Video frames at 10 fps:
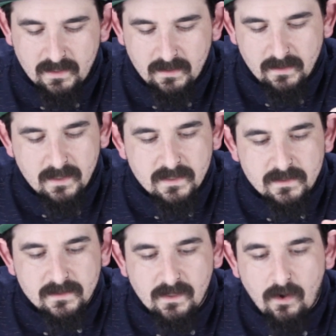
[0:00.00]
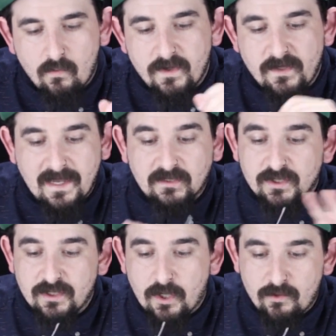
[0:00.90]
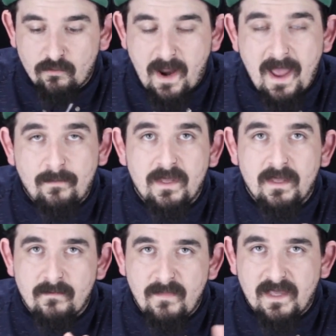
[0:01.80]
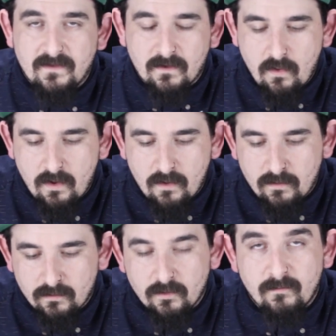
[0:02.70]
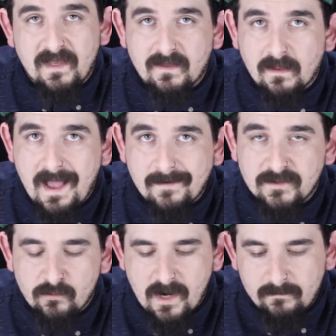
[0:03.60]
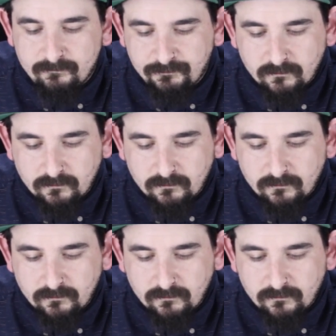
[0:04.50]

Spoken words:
it. So when you actually go to wrap it and make the coil or make the Clapton wrap,